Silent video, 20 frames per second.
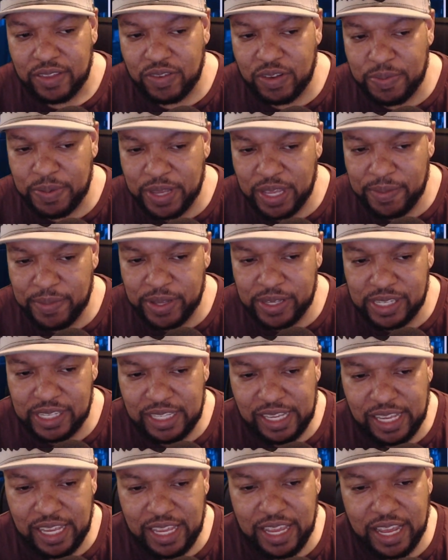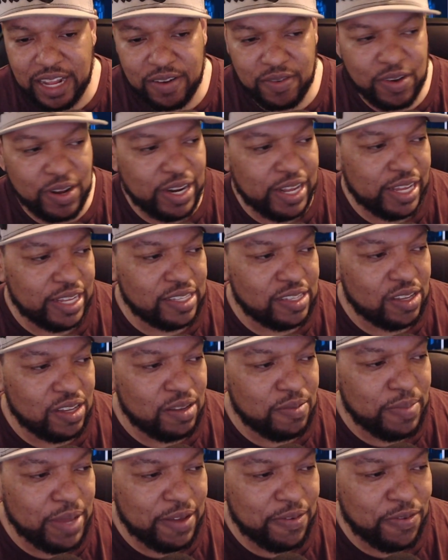3 p.m. UTC, and running
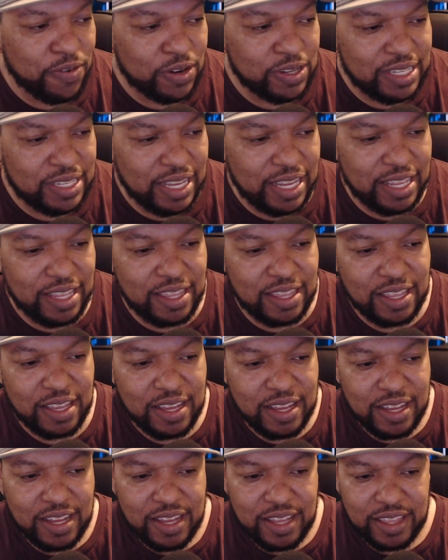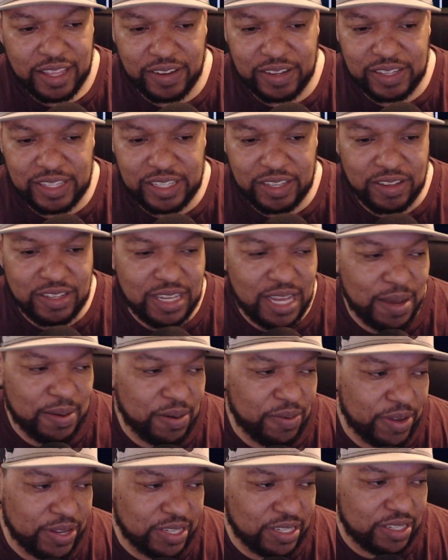until May 14th. There is still
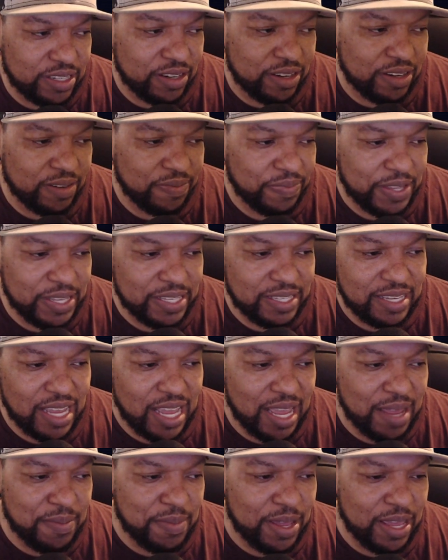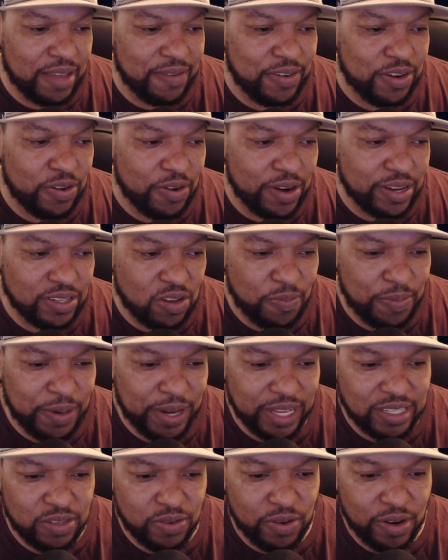time to register. This time, Evanor is
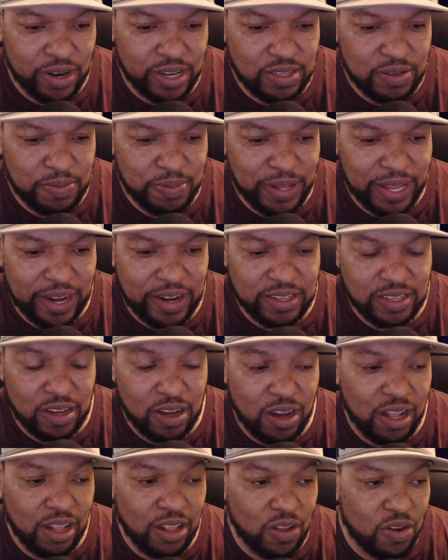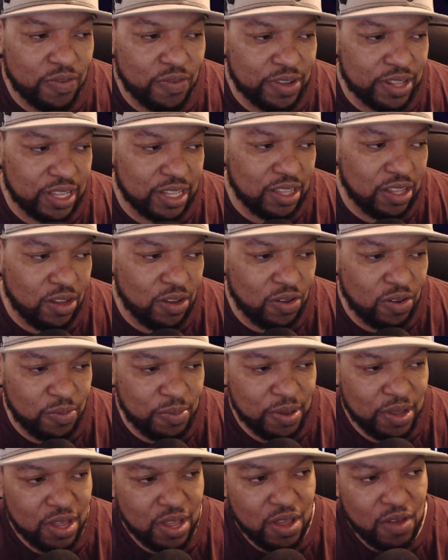opening its door to players all over the
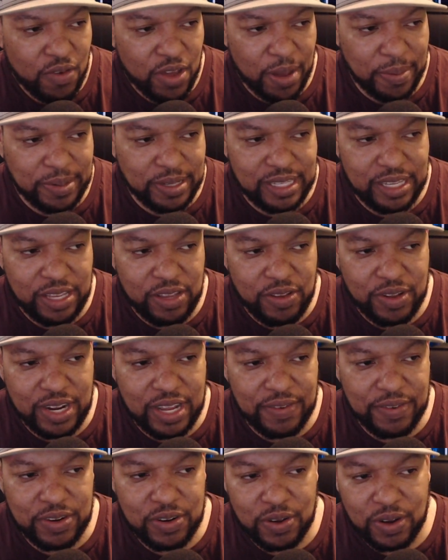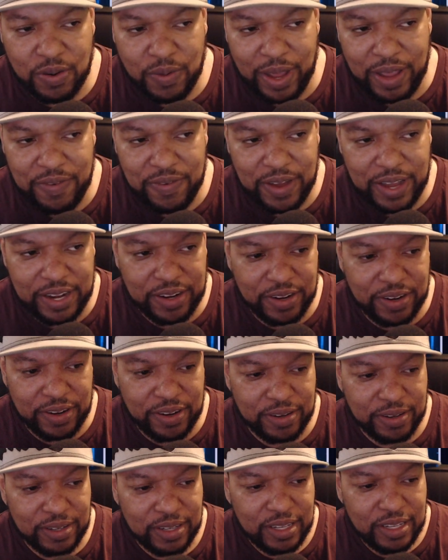globe. We hope to see you in Evanor
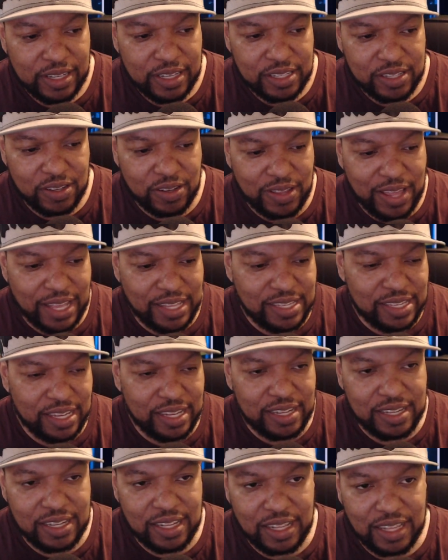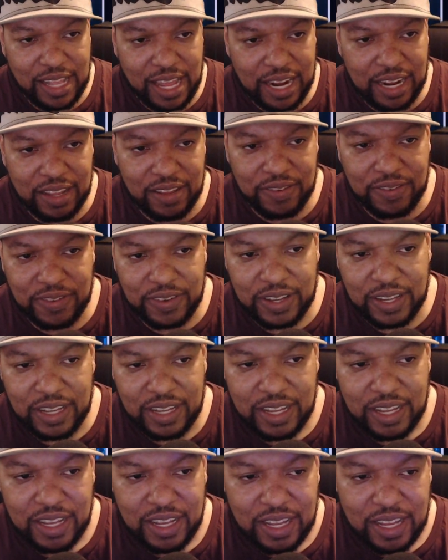Wayfinder. So that's it. A lot of
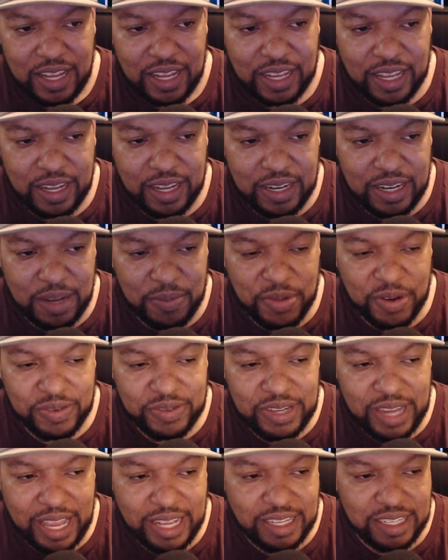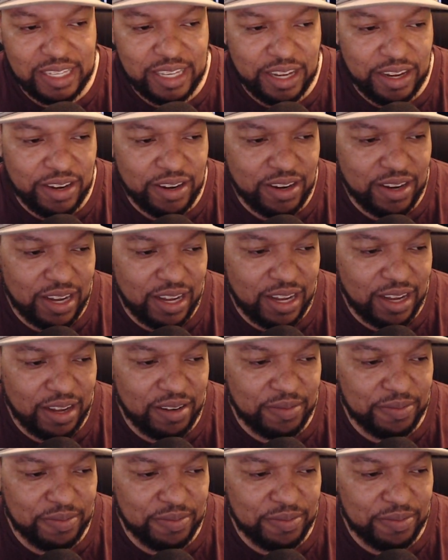good number of changes here.